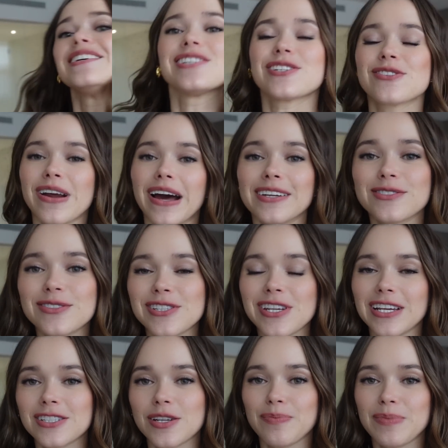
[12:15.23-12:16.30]
she tried to
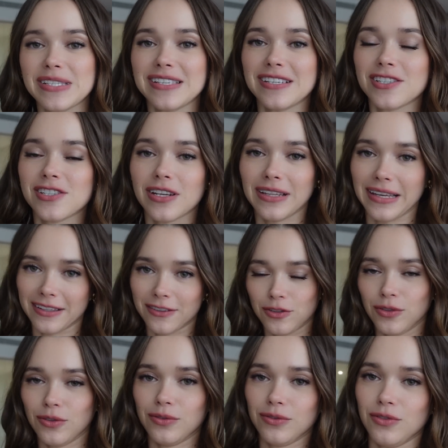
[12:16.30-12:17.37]
change the position, like
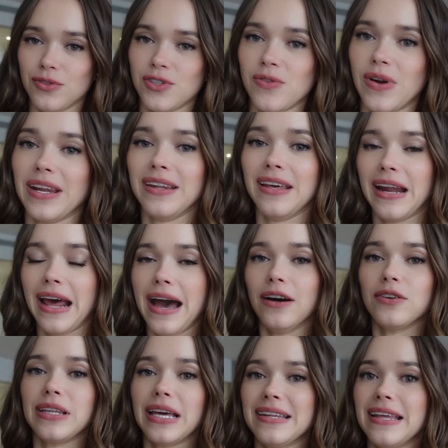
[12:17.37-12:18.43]
to to straighten it
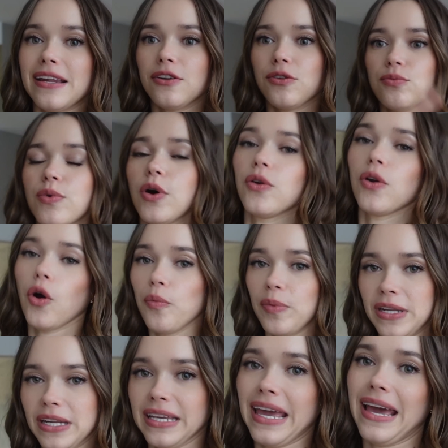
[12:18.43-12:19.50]
out, and then it broke
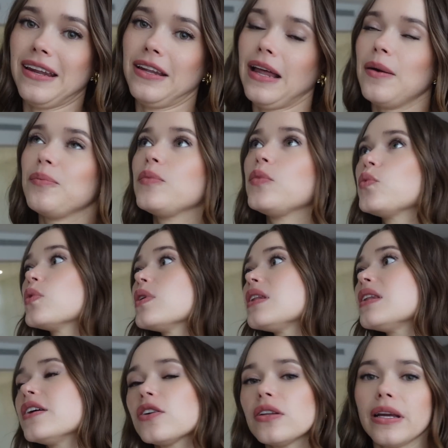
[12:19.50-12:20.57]
open again. And I'm we're
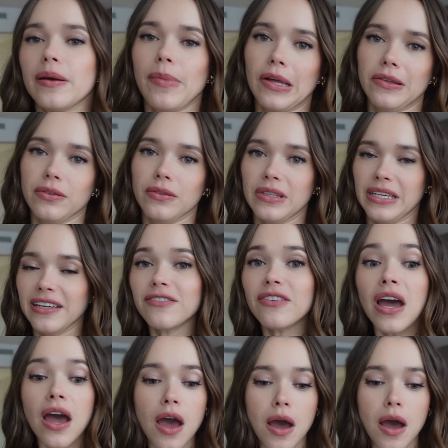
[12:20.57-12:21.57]
literally about to leave.